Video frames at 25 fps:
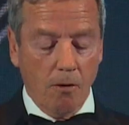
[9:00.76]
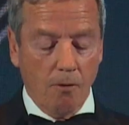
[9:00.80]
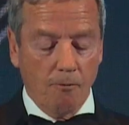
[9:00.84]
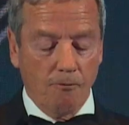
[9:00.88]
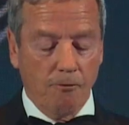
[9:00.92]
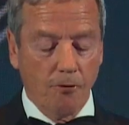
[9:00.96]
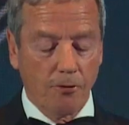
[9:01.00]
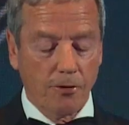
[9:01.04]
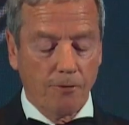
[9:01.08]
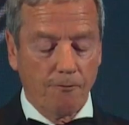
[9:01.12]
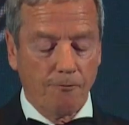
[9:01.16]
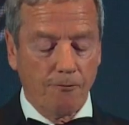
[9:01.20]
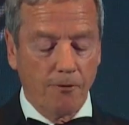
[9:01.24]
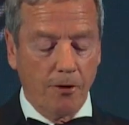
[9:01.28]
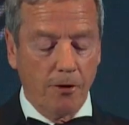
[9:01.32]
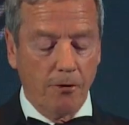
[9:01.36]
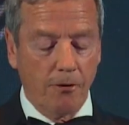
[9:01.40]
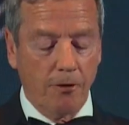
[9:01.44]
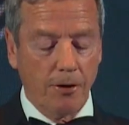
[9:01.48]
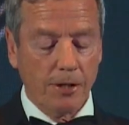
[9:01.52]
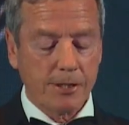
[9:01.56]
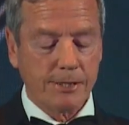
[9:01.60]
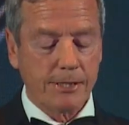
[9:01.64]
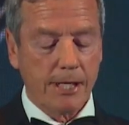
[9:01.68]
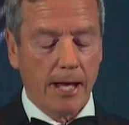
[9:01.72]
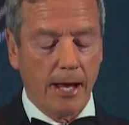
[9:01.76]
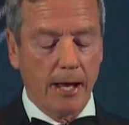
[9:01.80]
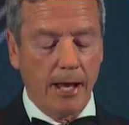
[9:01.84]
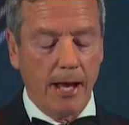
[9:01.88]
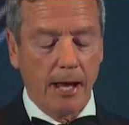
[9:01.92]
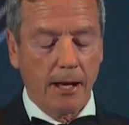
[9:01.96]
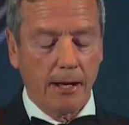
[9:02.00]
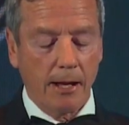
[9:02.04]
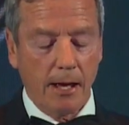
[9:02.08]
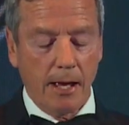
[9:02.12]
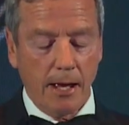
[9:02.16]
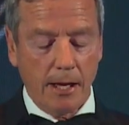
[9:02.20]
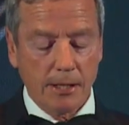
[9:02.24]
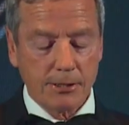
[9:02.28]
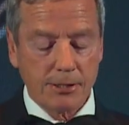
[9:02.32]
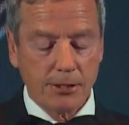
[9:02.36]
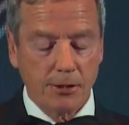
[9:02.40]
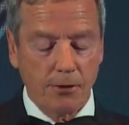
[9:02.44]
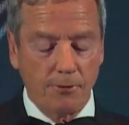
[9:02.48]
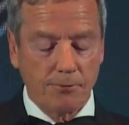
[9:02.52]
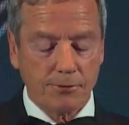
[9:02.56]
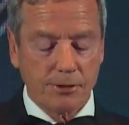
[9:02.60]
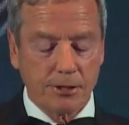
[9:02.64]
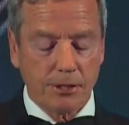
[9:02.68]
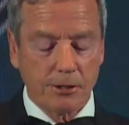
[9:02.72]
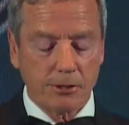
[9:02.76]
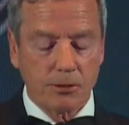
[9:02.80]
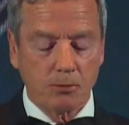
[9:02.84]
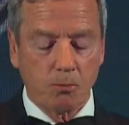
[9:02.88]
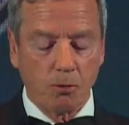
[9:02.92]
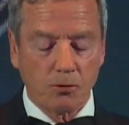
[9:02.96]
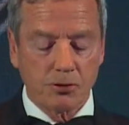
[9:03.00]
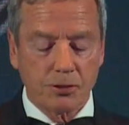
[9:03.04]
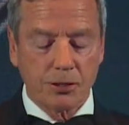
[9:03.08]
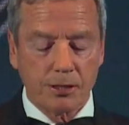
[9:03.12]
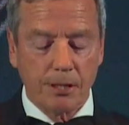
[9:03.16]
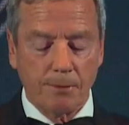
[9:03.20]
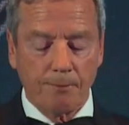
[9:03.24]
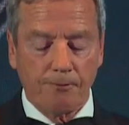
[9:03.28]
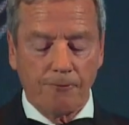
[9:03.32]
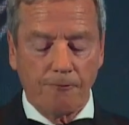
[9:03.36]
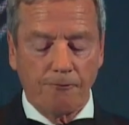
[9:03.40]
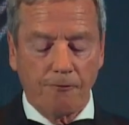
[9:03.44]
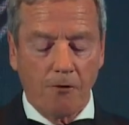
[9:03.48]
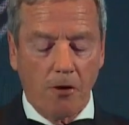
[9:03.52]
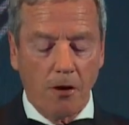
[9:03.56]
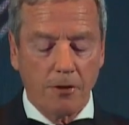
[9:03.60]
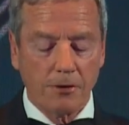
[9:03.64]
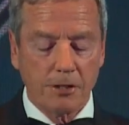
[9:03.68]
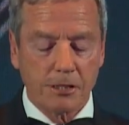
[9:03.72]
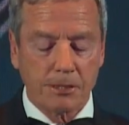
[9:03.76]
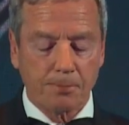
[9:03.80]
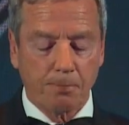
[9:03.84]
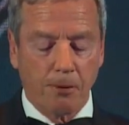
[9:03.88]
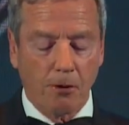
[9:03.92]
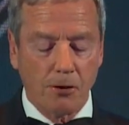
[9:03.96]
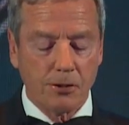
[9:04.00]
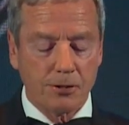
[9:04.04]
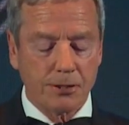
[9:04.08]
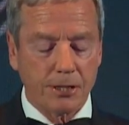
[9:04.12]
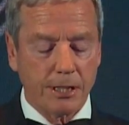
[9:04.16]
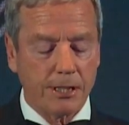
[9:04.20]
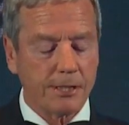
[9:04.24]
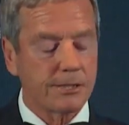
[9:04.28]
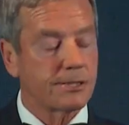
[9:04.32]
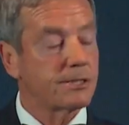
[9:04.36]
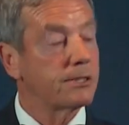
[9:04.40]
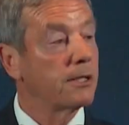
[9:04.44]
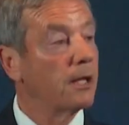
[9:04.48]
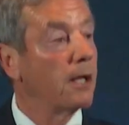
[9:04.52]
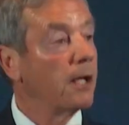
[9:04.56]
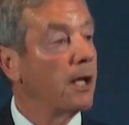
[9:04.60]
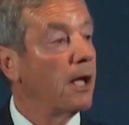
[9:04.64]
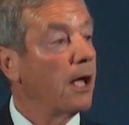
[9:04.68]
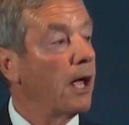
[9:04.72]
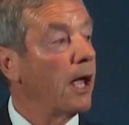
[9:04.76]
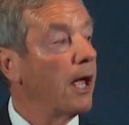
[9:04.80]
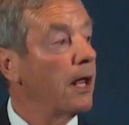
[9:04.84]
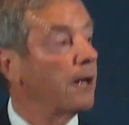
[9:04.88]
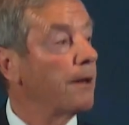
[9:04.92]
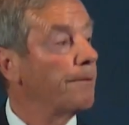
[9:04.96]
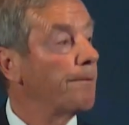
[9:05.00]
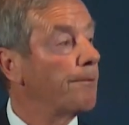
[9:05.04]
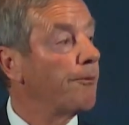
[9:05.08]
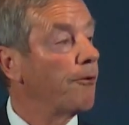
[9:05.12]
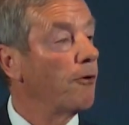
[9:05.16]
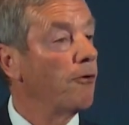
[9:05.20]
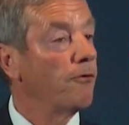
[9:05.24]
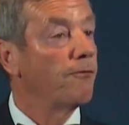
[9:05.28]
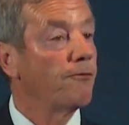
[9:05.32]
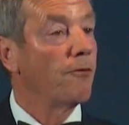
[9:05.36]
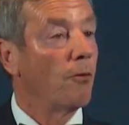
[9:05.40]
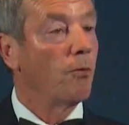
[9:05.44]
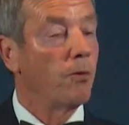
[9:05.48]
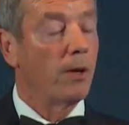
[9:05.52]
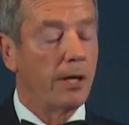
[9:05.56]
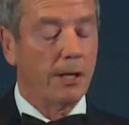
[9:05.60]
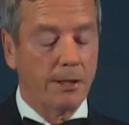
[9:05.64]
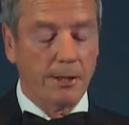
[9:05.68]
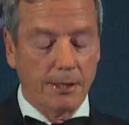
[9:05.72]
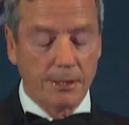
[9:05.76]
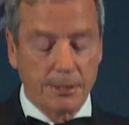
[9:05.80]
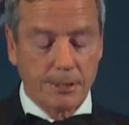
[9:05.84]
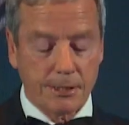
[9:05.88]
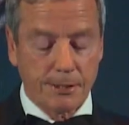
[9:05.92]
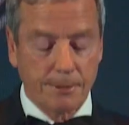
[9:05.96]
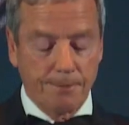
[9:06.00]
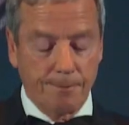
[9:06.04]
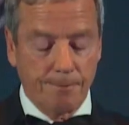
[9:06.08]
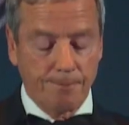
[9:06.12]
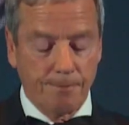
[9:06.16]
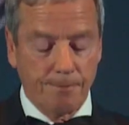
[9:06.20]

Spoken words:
for the various services will simplify this process and improve awareness.